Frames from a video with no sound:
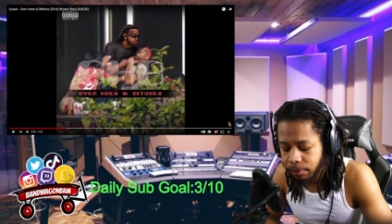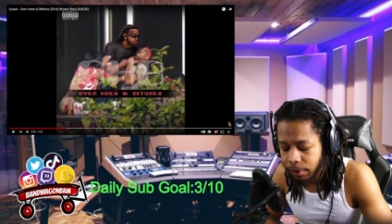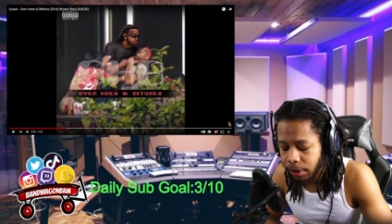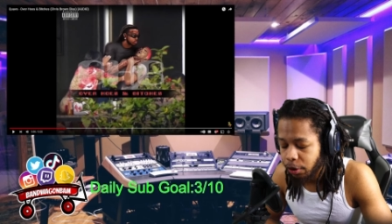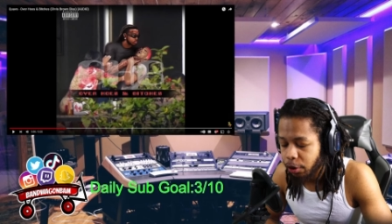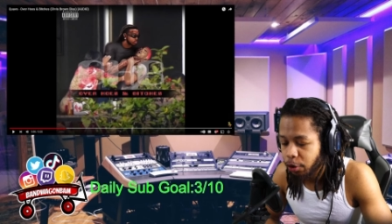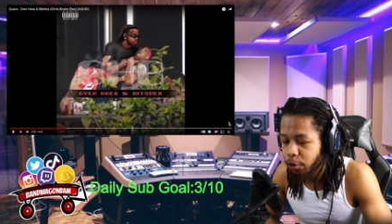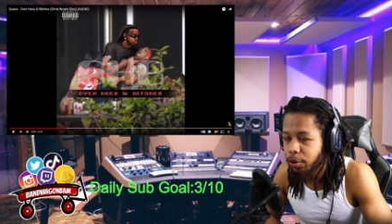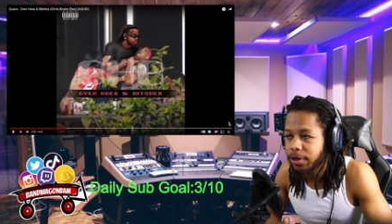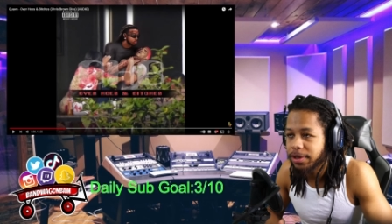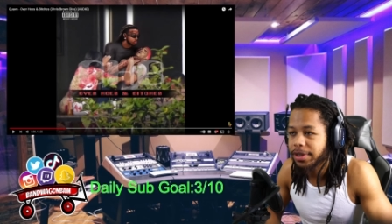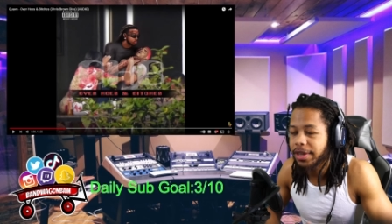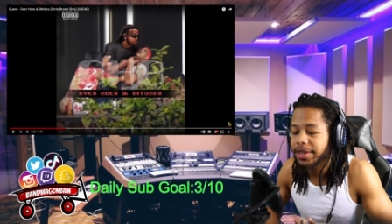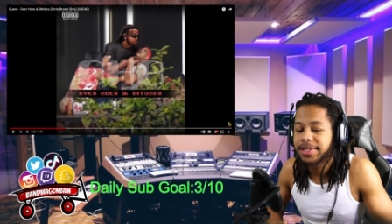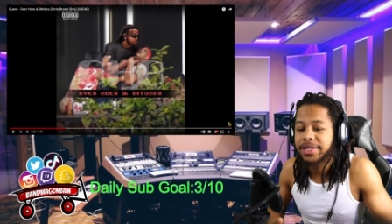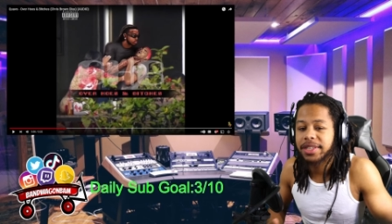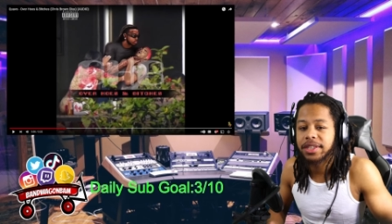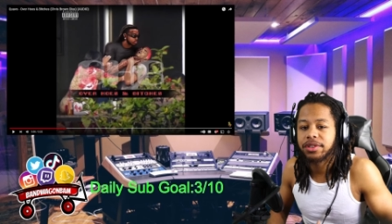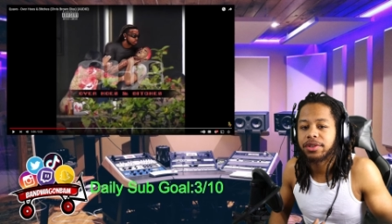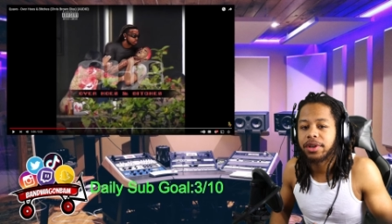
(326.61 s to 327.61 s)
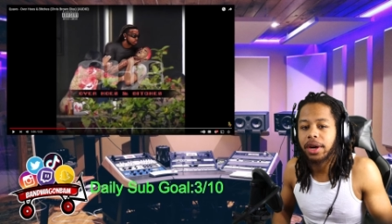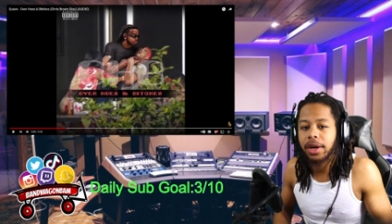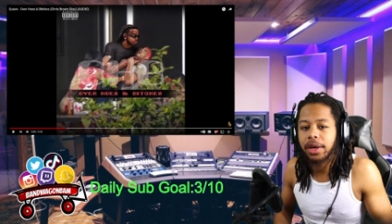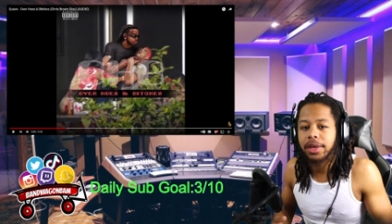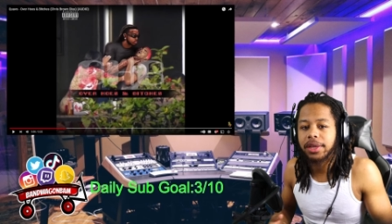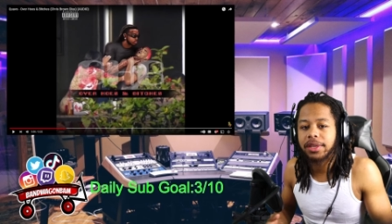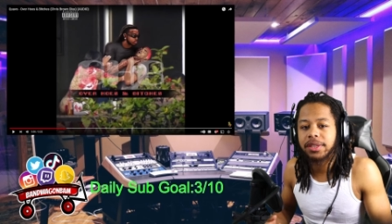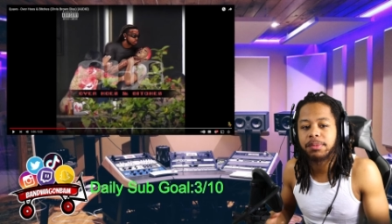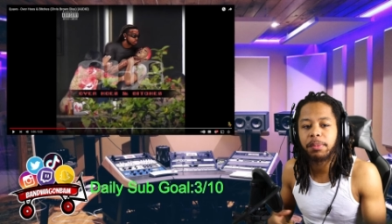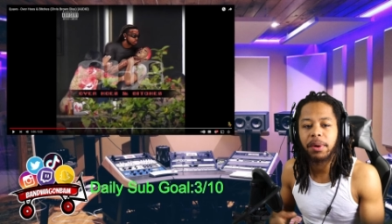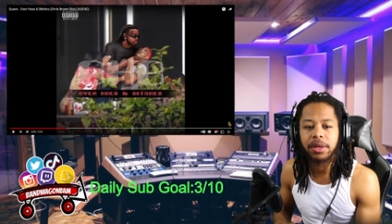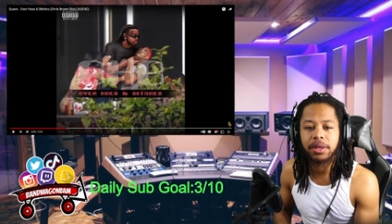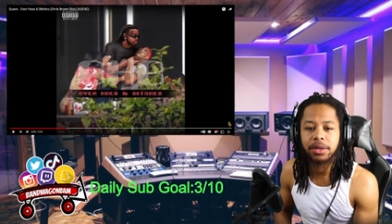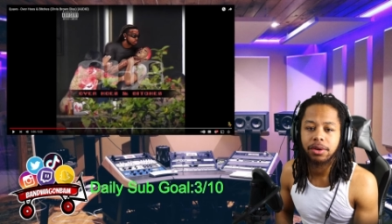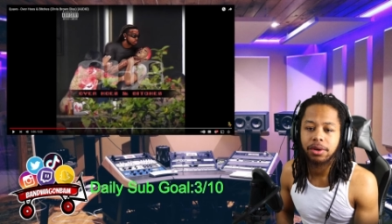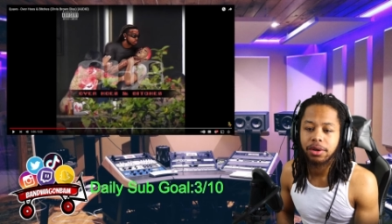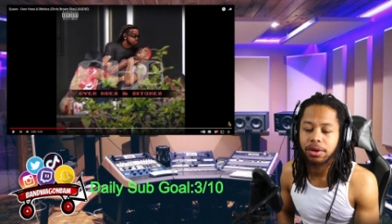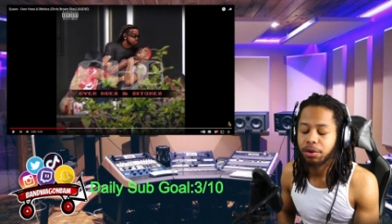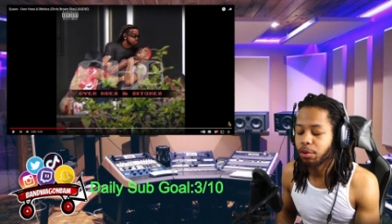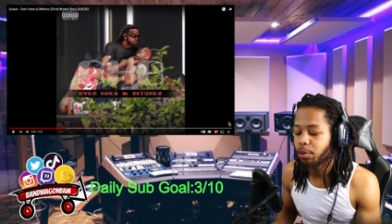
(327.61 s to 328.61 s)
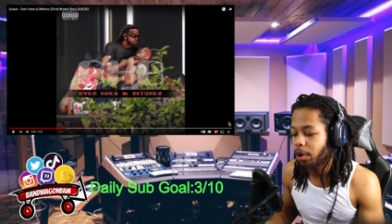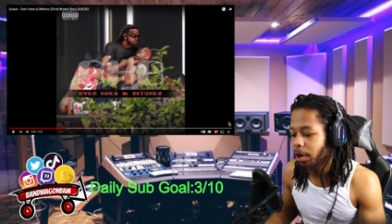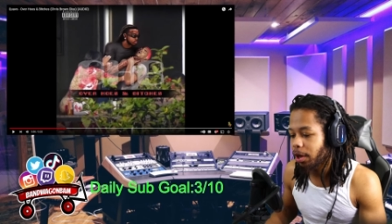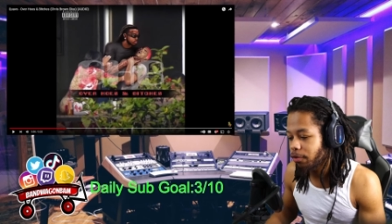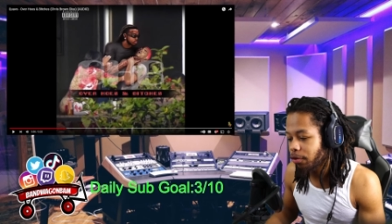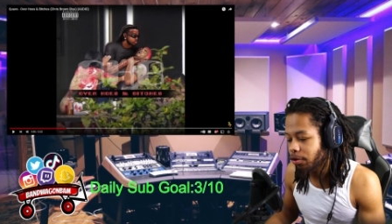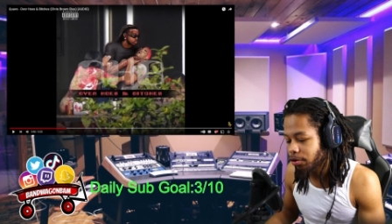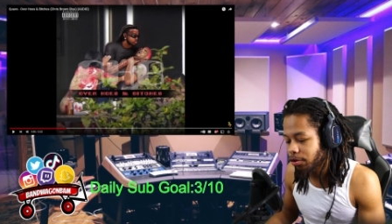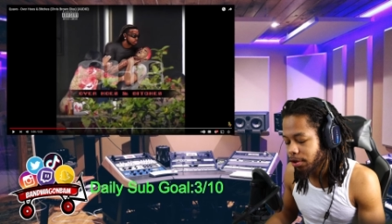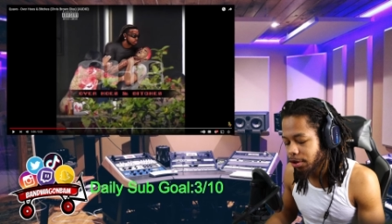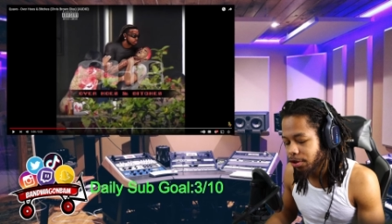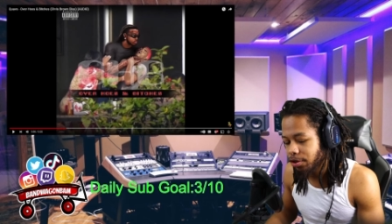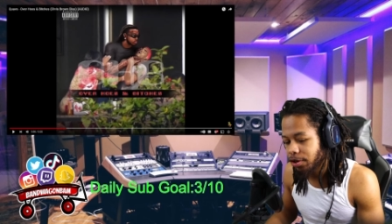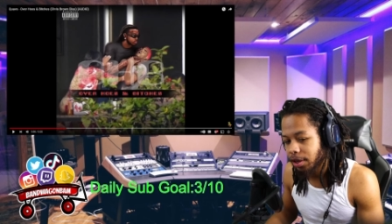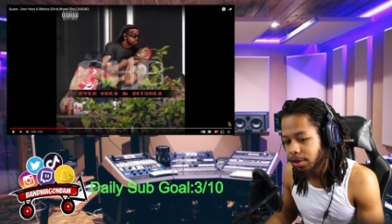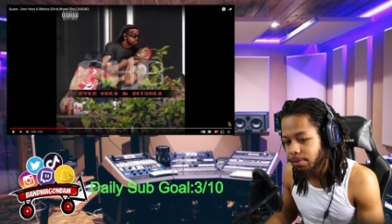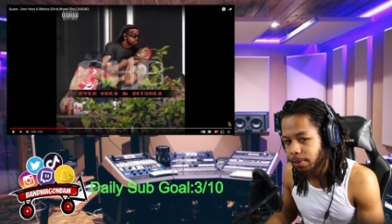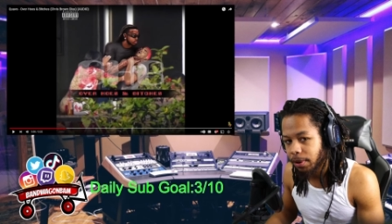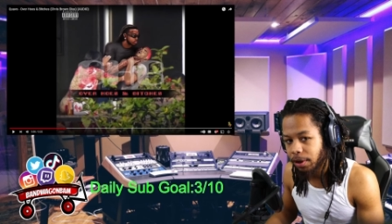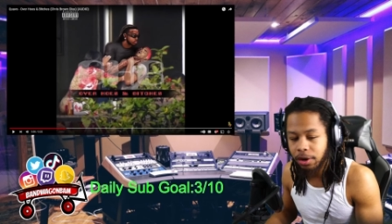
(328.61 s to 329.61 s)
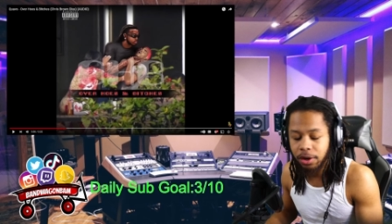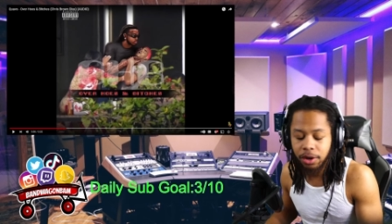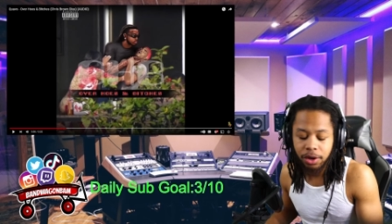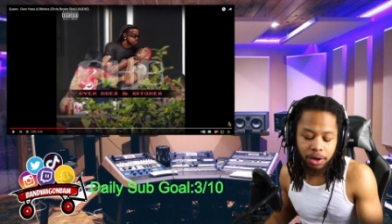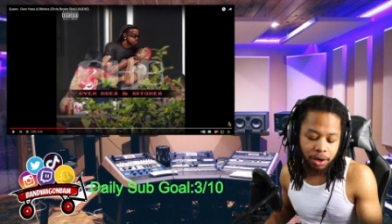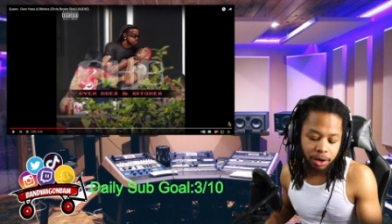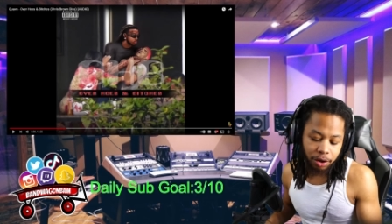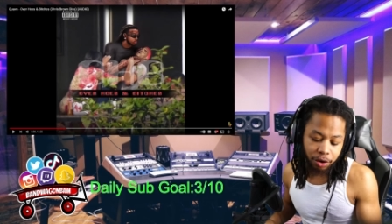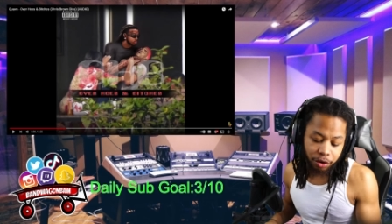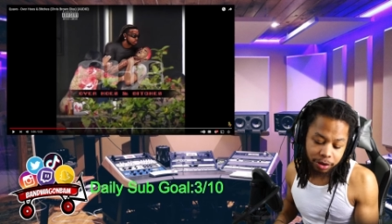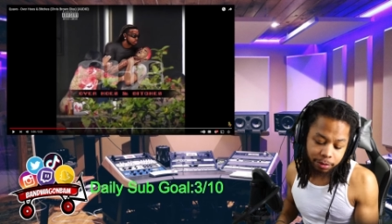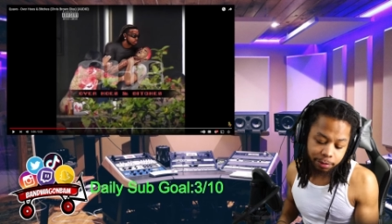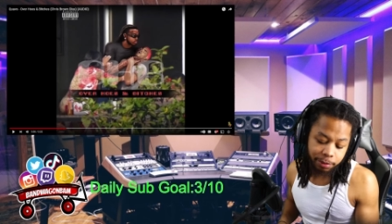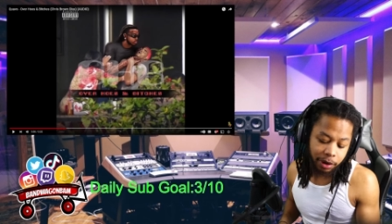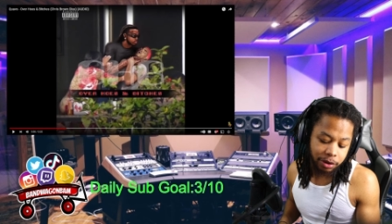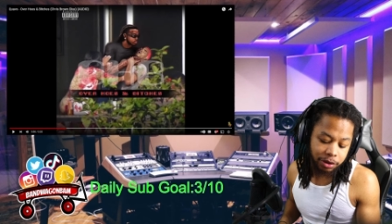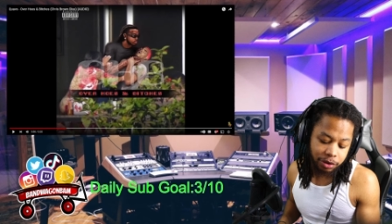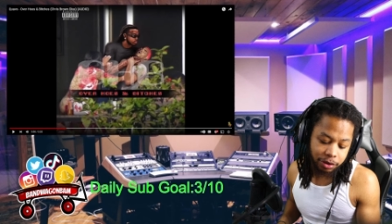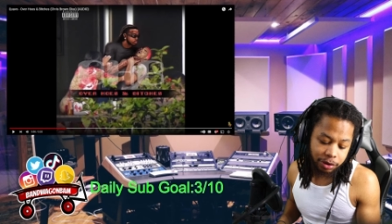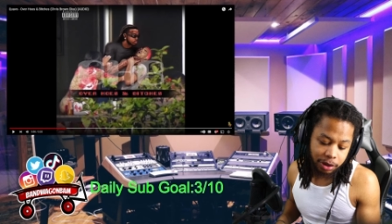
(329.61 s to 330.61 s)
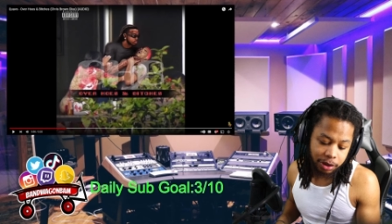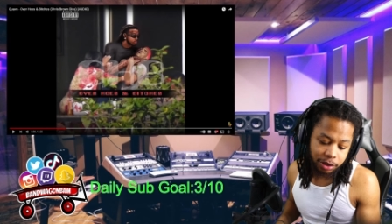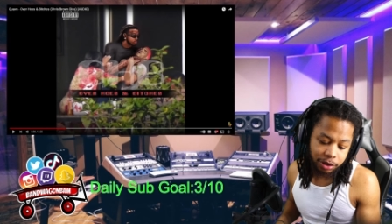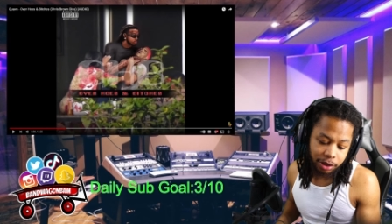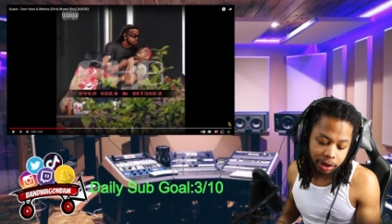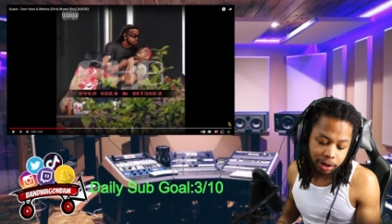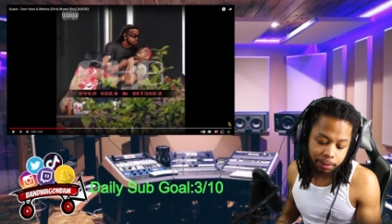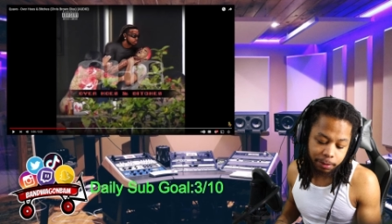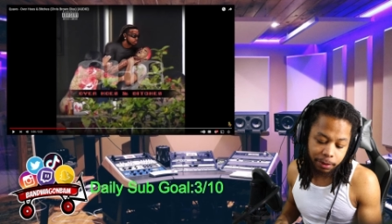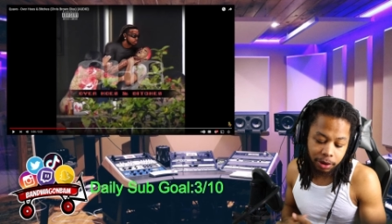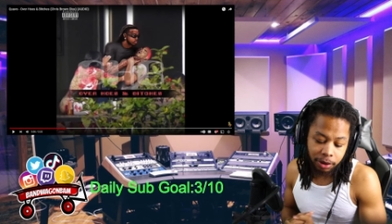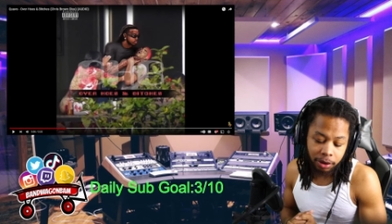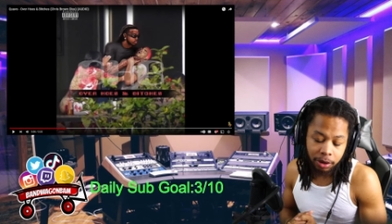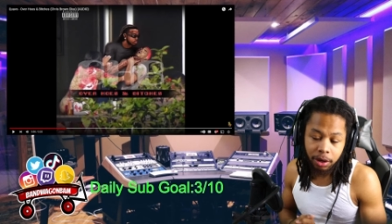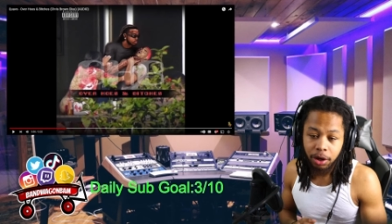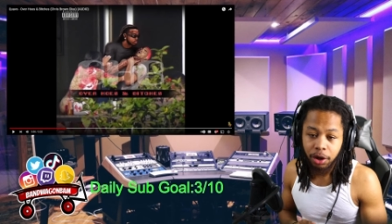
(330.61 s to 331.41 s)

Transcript: Who would you say his diss track is better? Quavo's diss track's better. Chris Brown diss track's better.